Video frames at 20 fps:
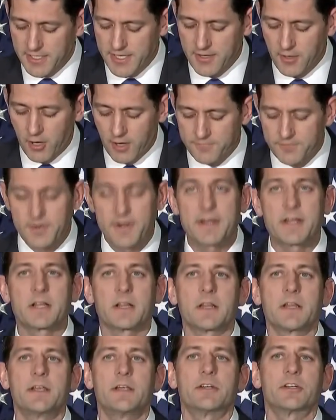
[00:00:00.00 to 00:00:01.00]
and offer a
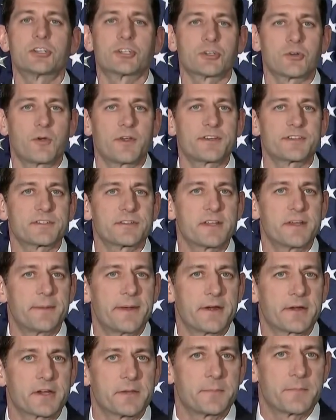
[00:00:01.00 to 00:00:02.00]
clear choice to the
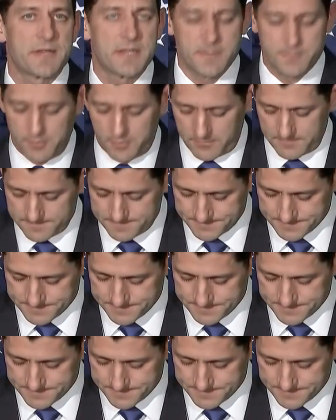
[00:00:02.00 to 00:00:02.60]
American people.